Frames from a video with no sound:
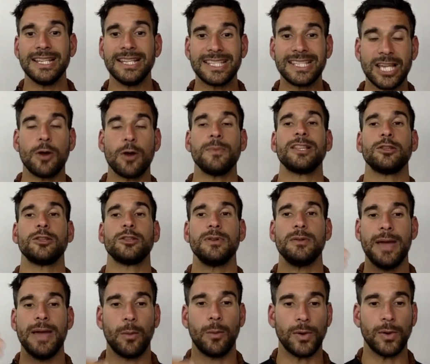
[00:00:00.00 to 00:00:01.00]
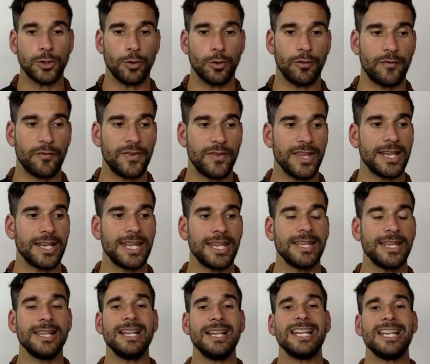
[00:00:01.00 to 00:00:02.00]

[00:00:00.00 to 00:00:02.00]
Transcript: Tell me a little bit about what you're feeling.